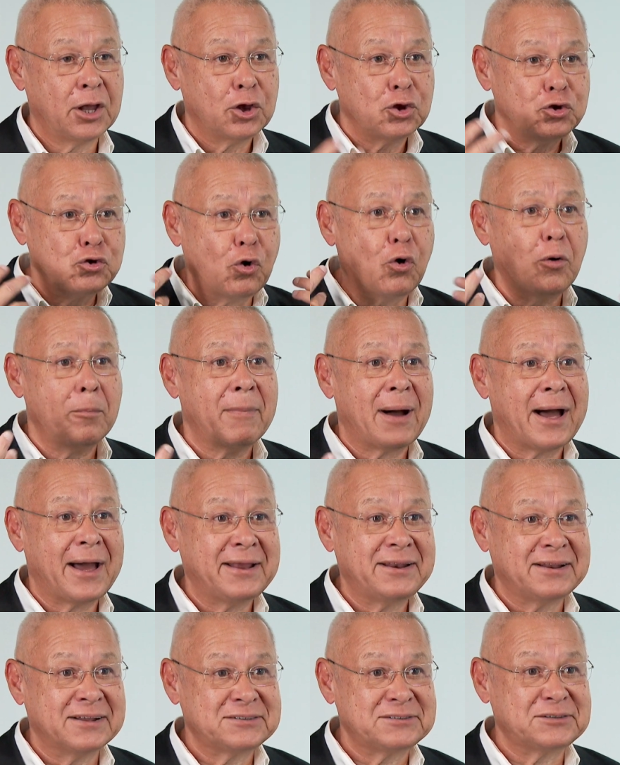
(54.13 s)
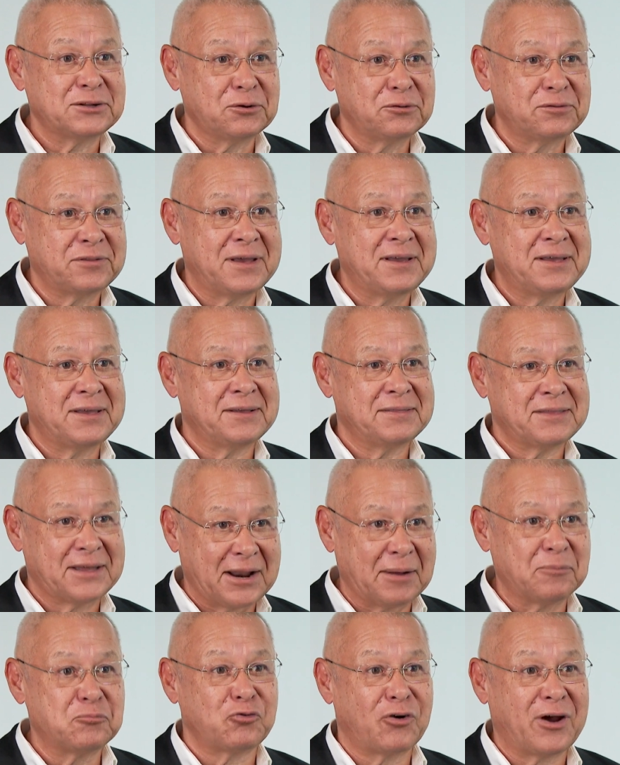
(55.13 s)
Your mind is still thinking that
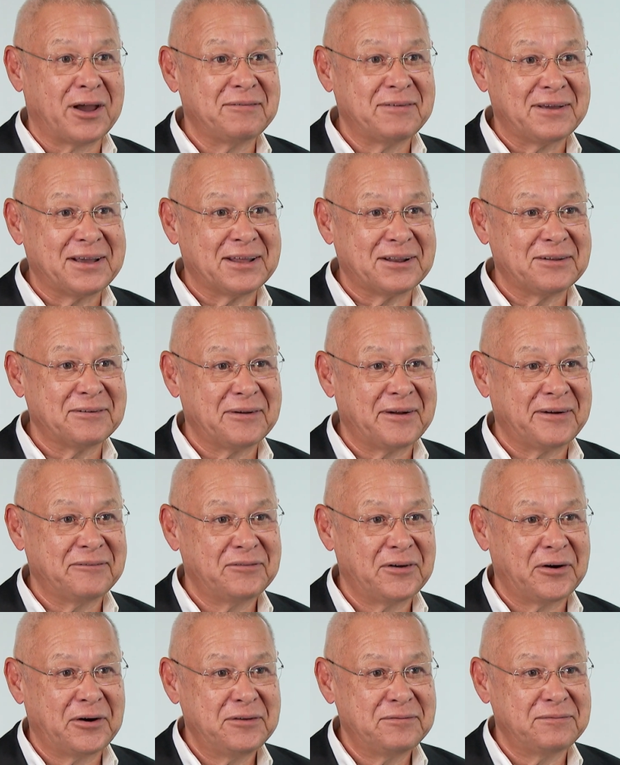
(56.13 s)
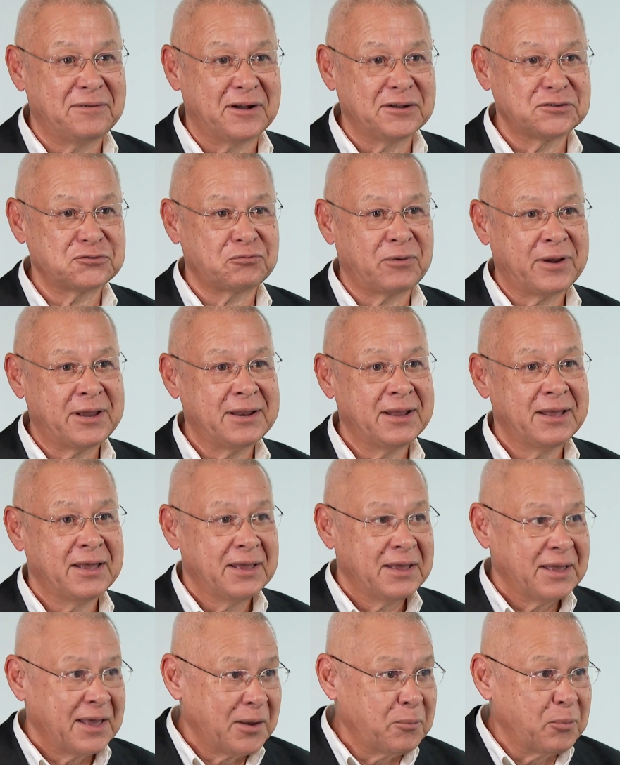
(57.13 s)
I'm driving at a very fast rate,
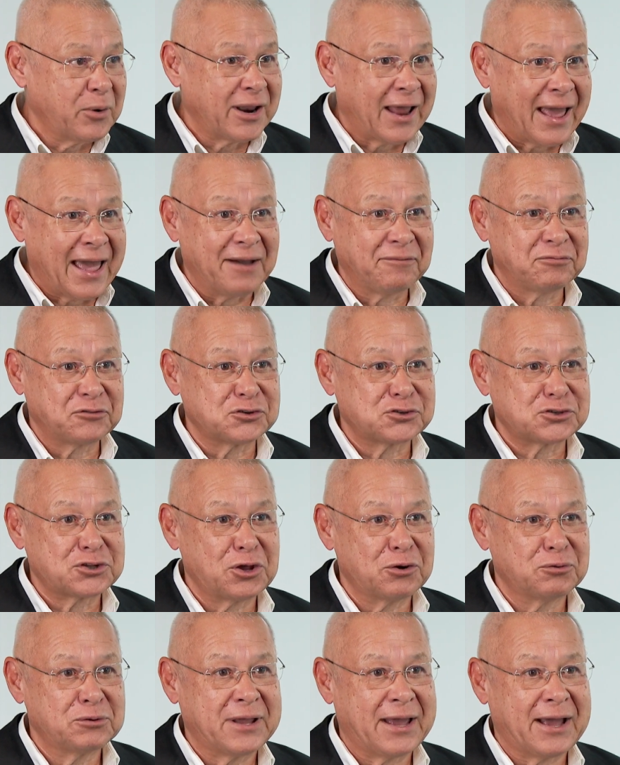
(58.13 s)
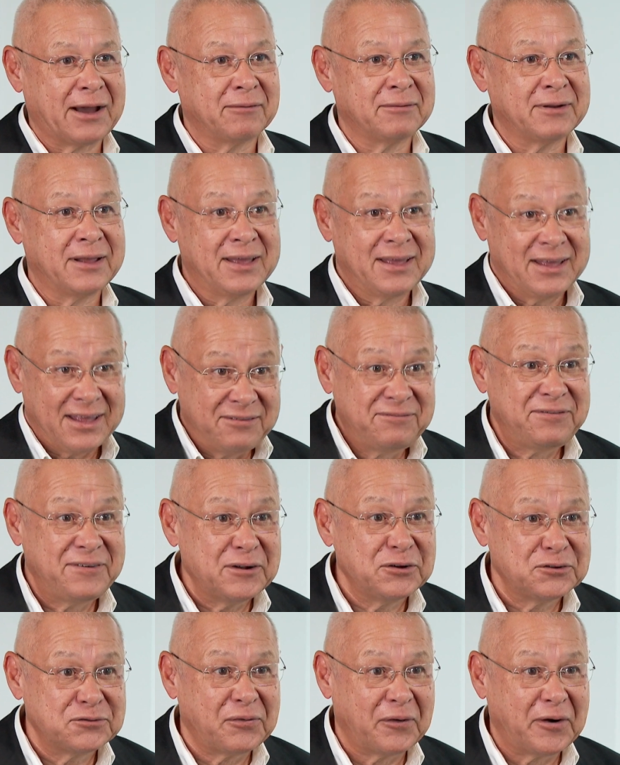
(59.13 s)
and when I have to slow down, it
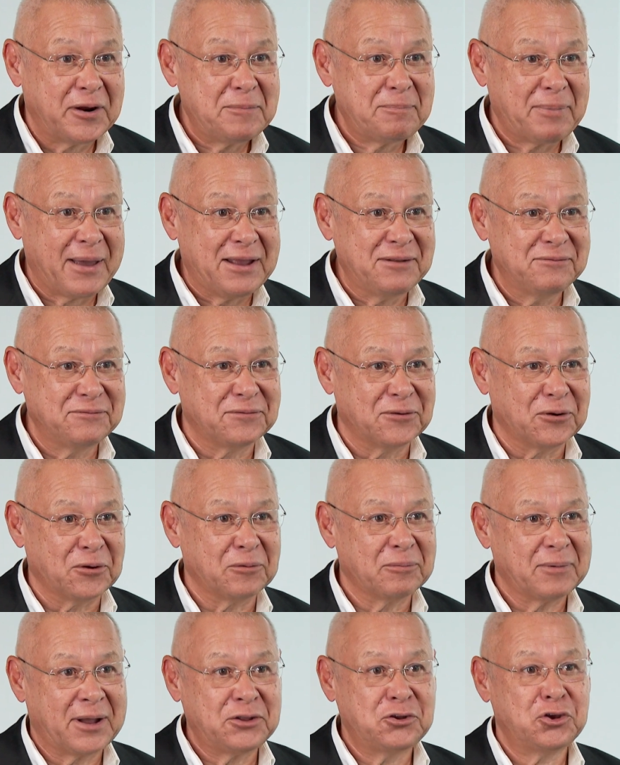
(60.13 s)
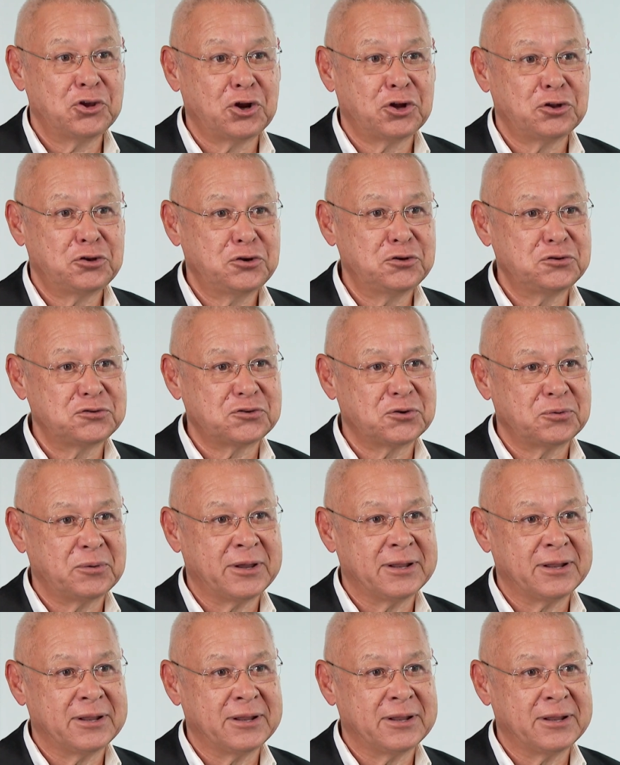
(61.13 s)
feels very painful, and you're not used to